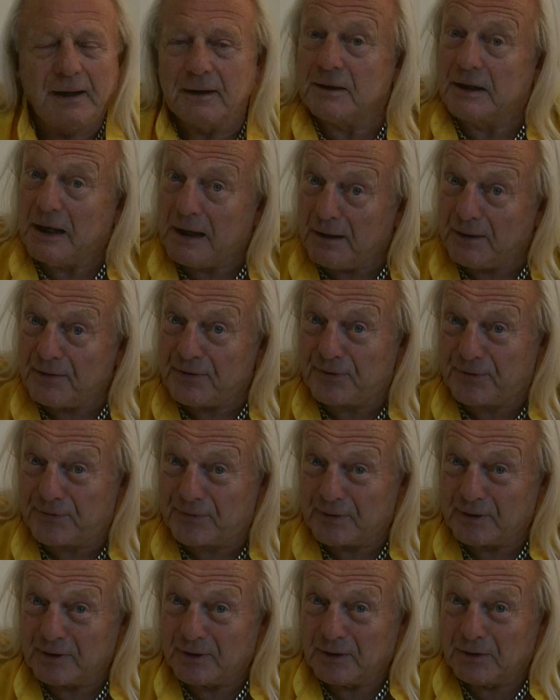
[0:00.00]

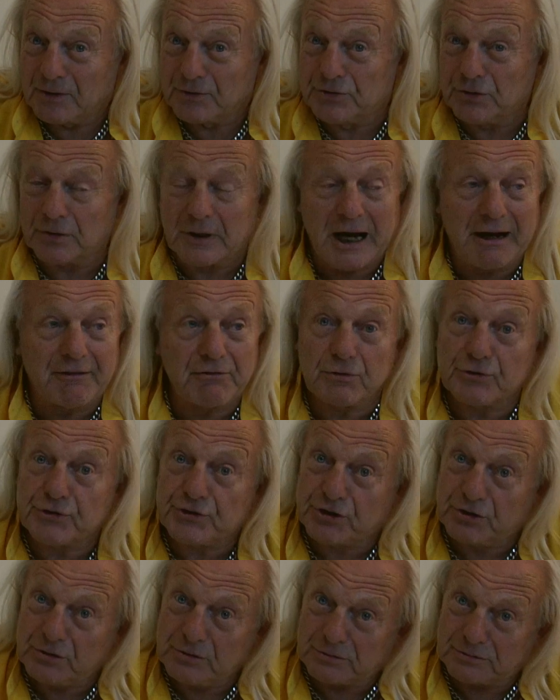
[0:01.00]
Gareth took Harold's
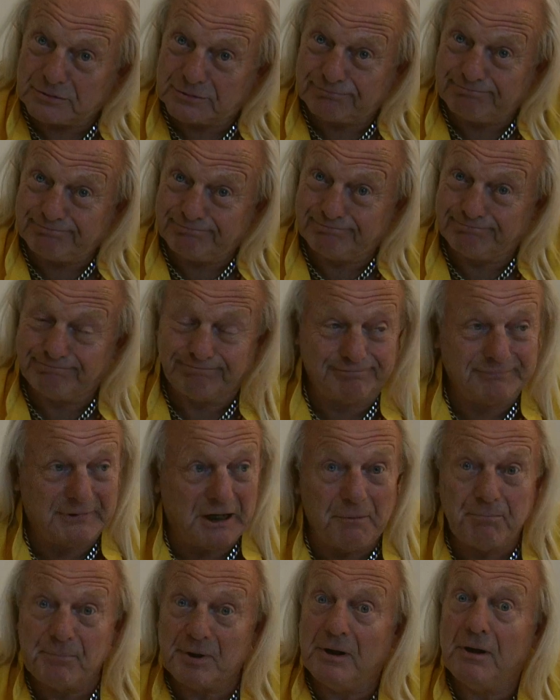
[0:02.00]
shield,
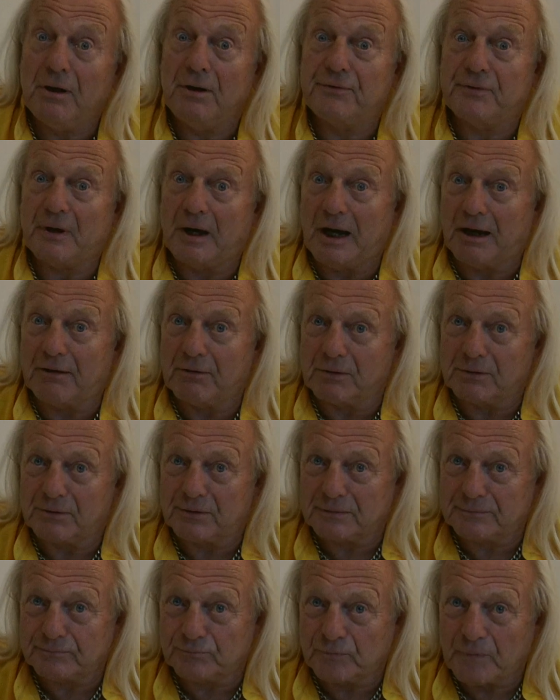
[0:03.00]
unbeknown to Harold,
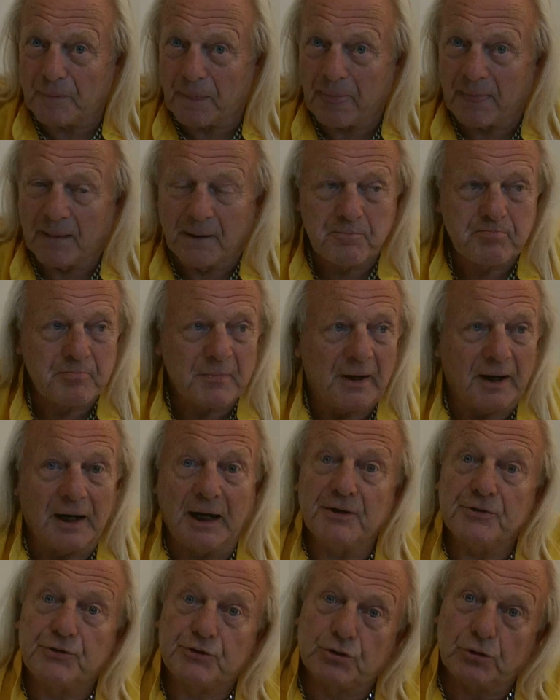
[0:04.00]

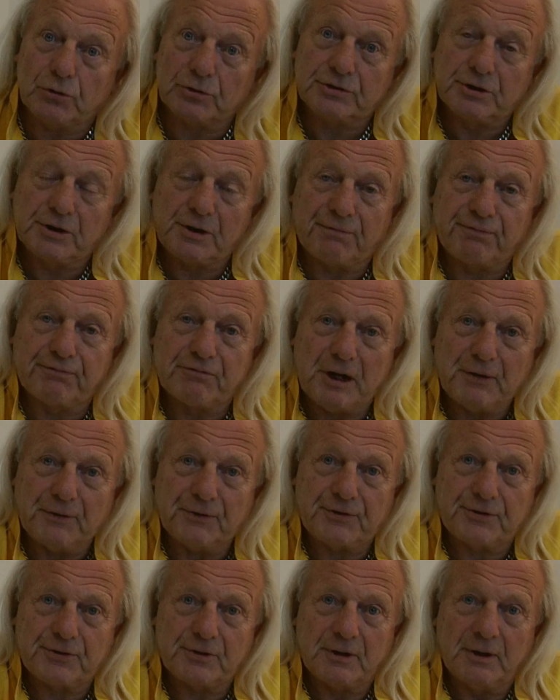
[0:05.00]
and took to the
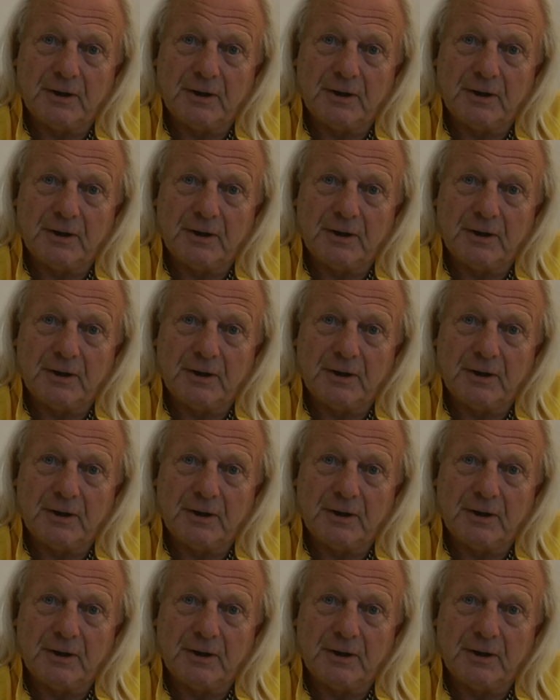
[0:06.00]
front.